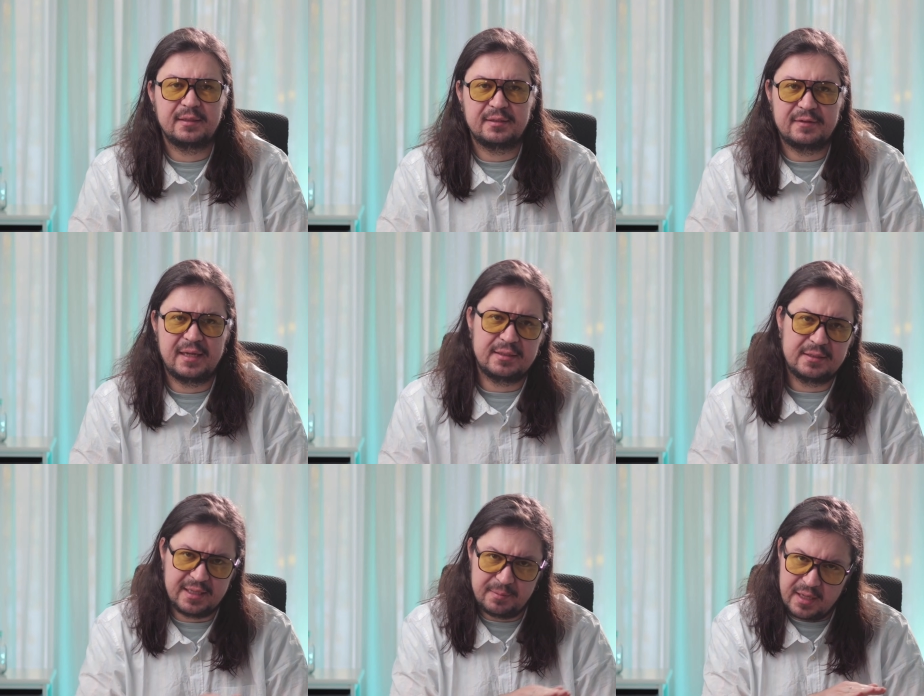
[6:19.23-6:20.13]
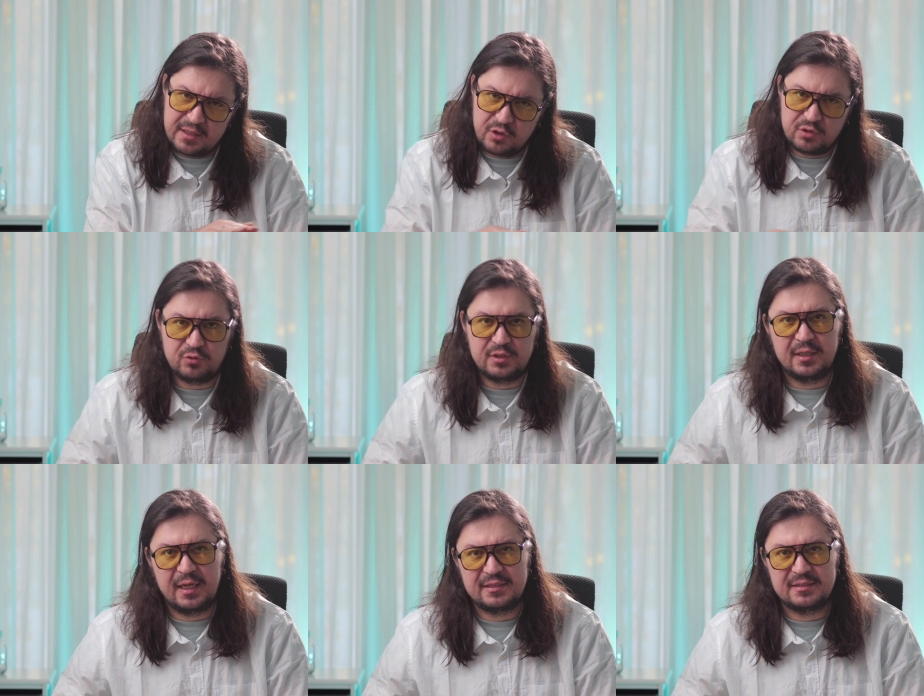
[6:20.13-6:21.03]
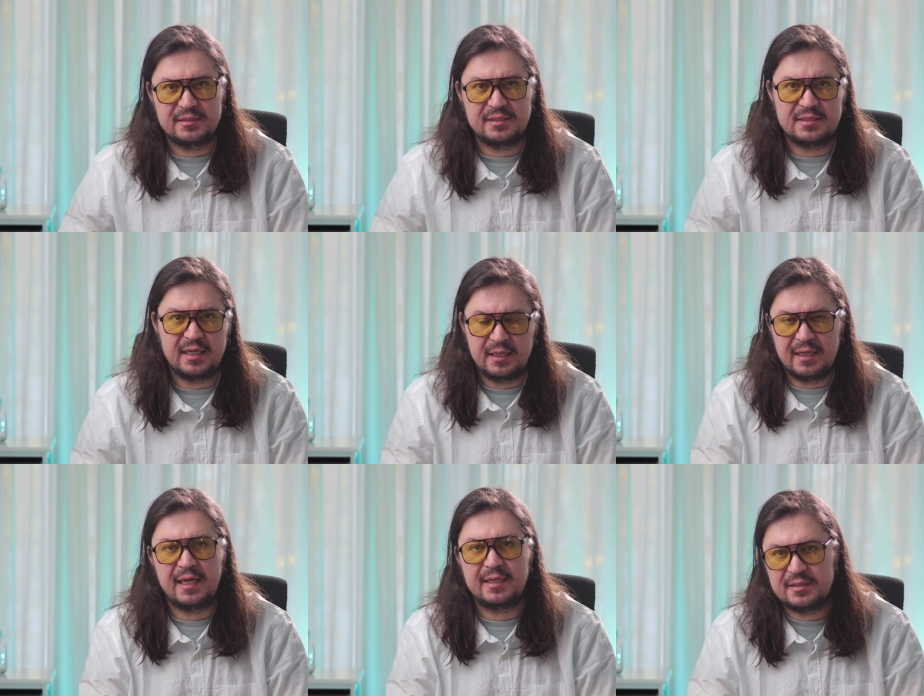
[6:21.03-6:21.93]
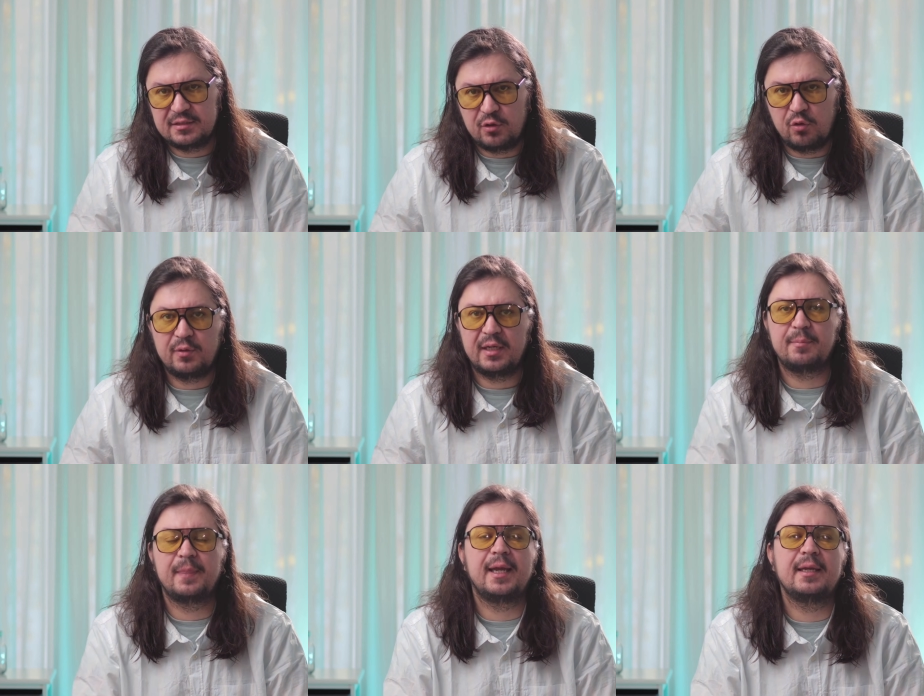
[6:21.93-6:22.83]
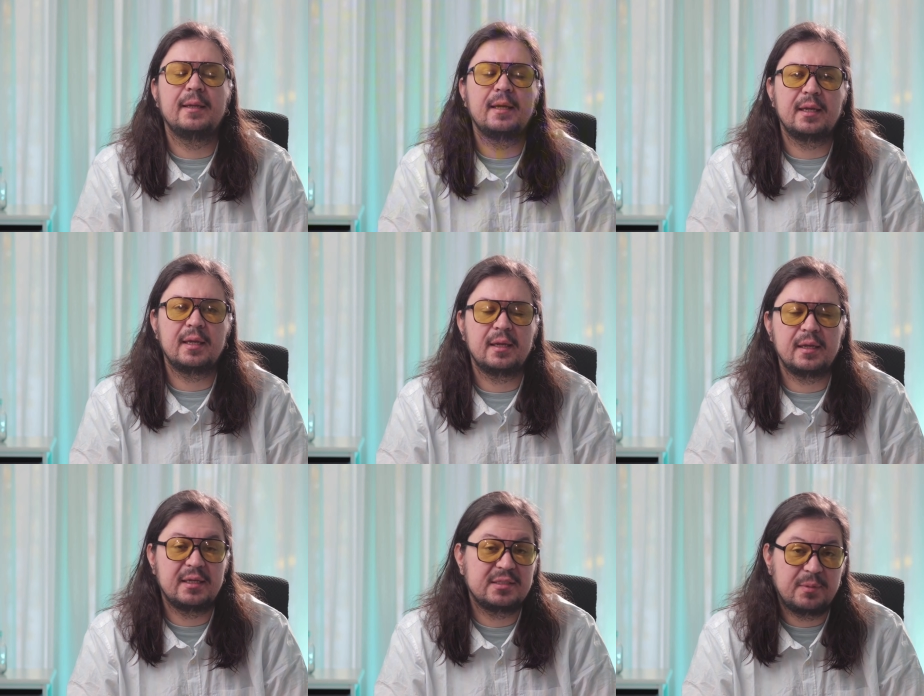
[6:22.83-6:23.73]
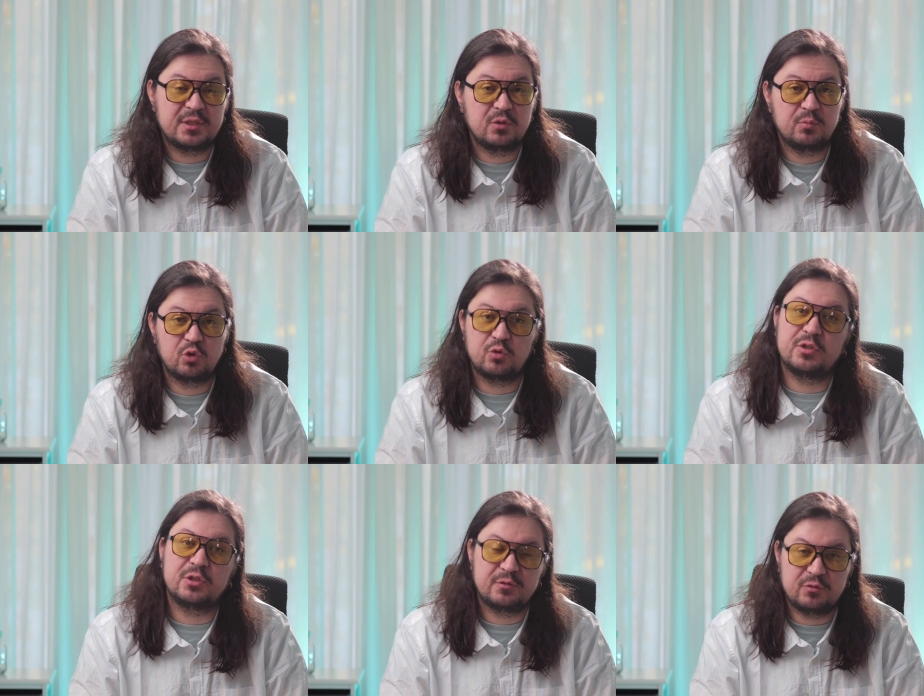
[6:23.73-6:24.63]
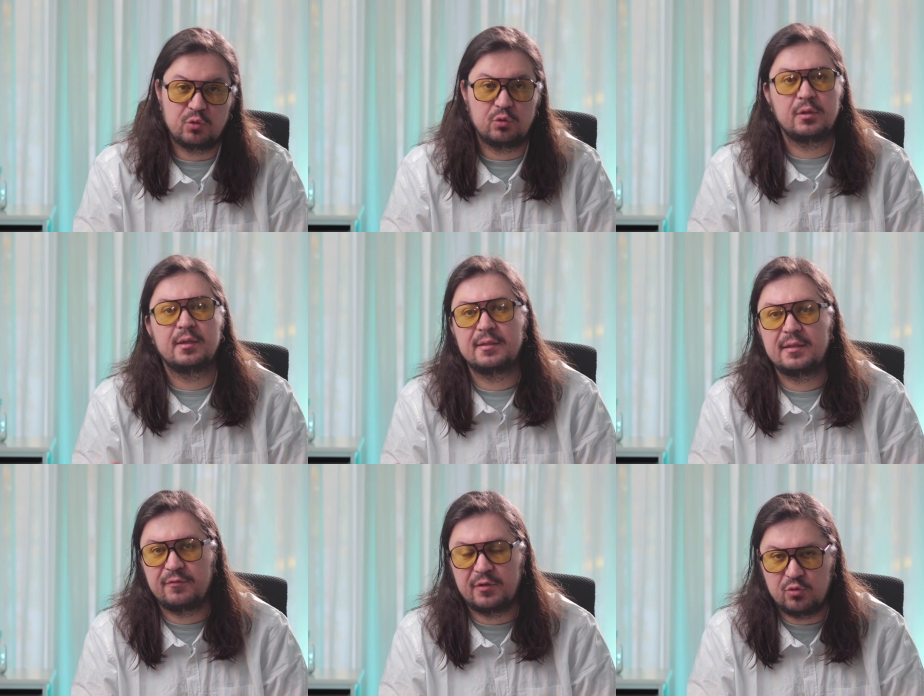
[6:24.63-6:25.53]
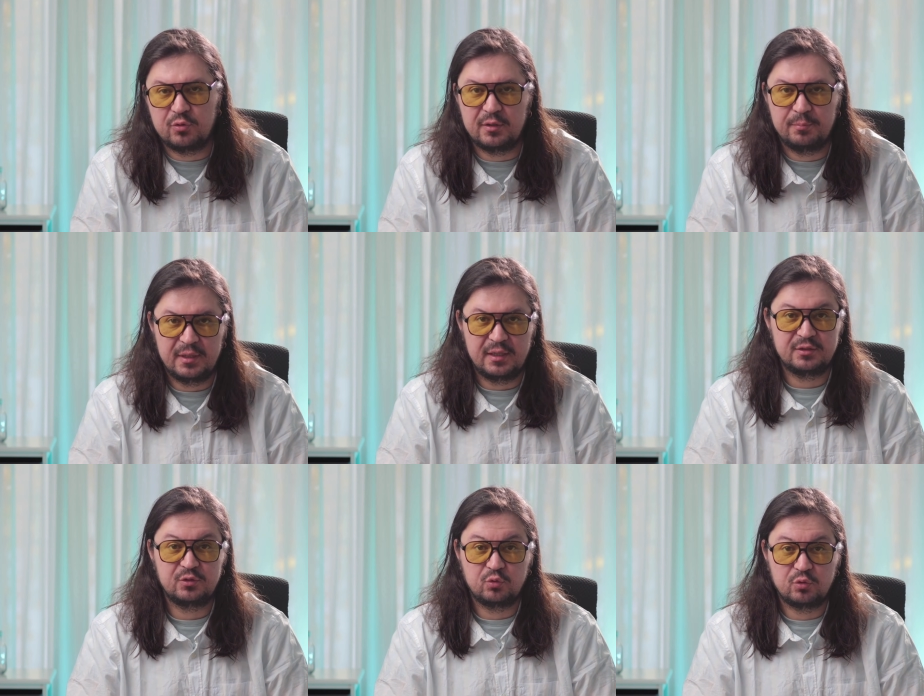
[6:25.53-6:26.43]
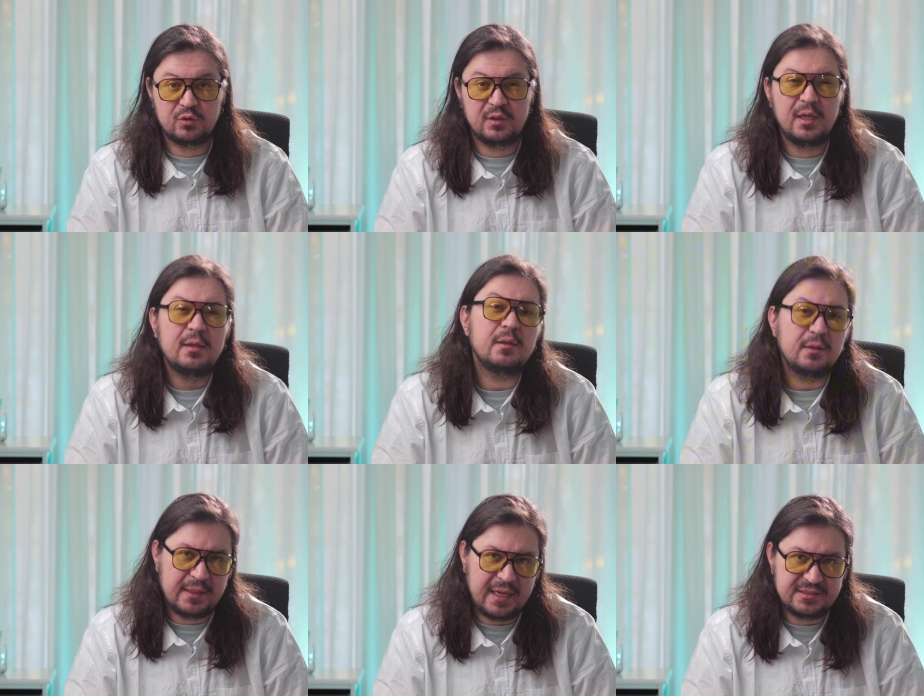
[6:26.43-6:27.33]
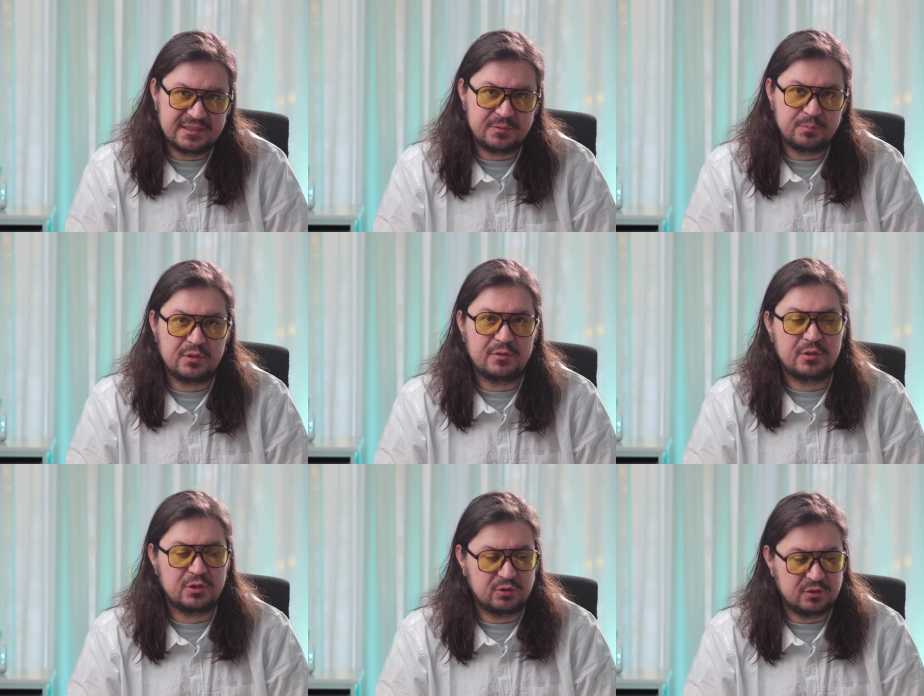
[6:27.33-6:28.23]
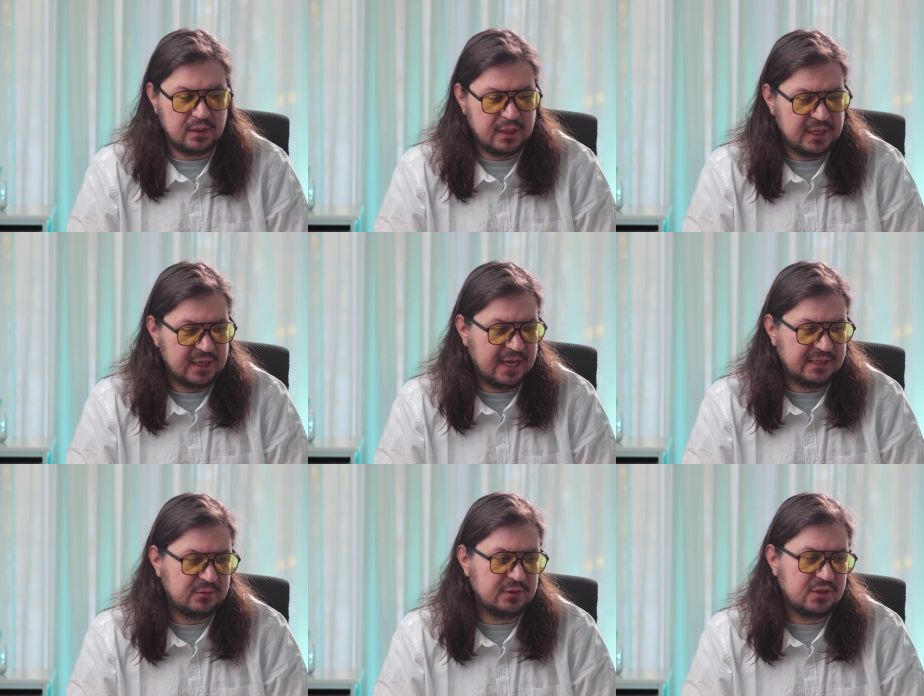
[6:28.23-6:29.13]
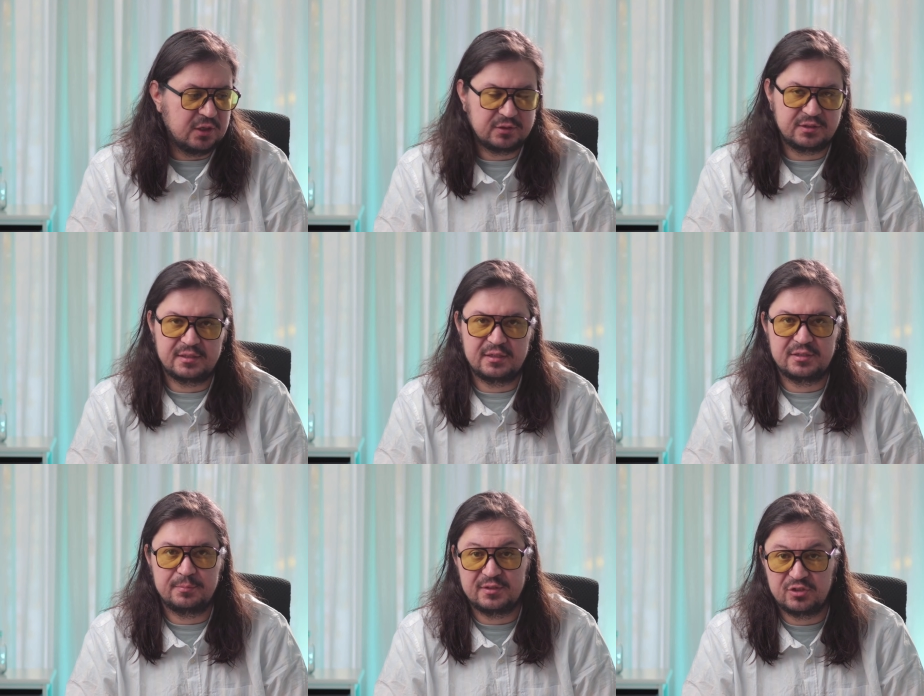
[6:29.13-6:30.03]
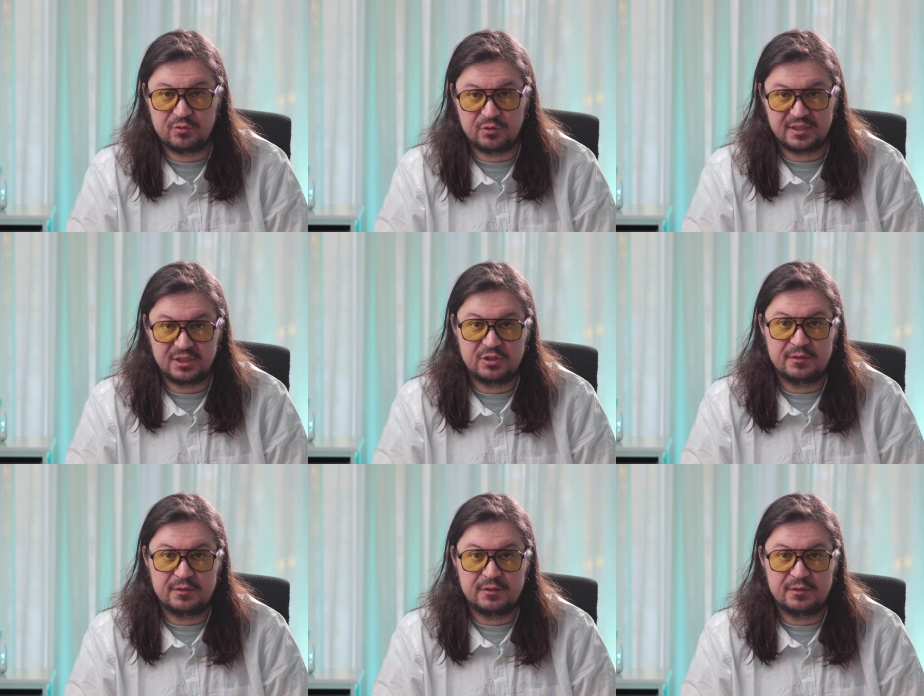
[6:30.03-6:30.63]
In fact, they might not realize the designer has already planned special modes for the visually impaired or other accessibility features. As a result, there's a miscommunication.